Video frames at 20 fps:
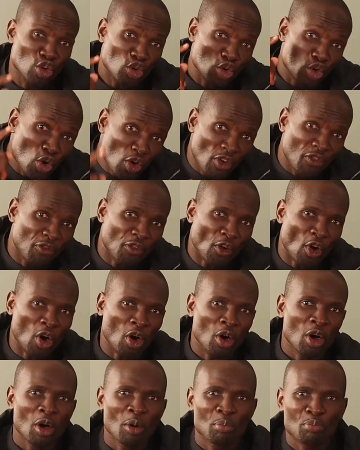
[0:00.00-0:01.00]
Look
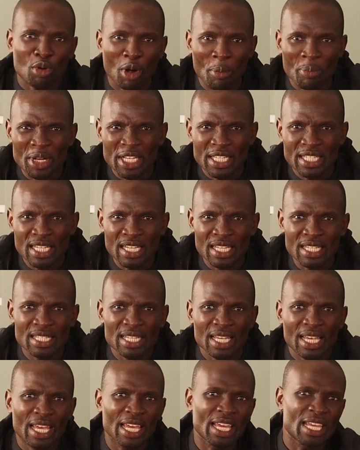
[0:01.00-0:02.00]
for properties
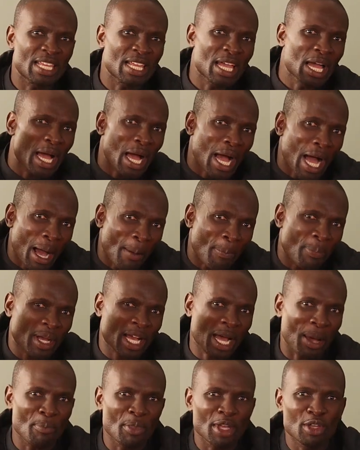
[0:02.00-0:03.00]
in
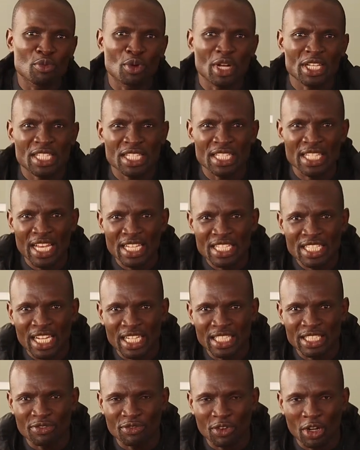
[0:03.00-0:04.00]
upcoming
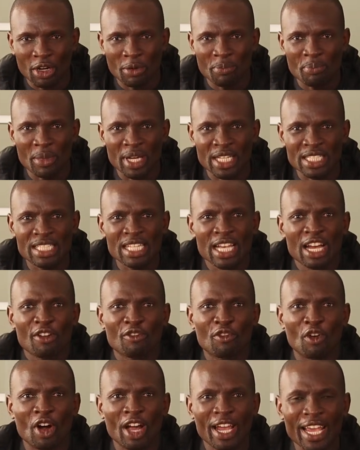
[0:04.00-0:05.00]
residential development
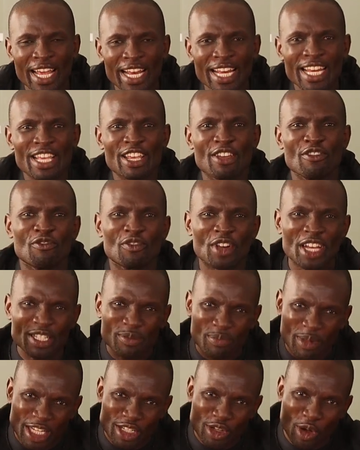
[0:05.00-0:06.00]
for early
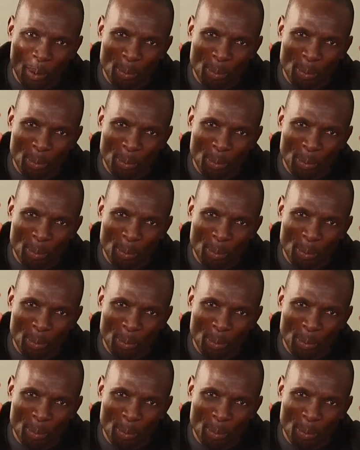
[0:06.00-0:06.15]
investment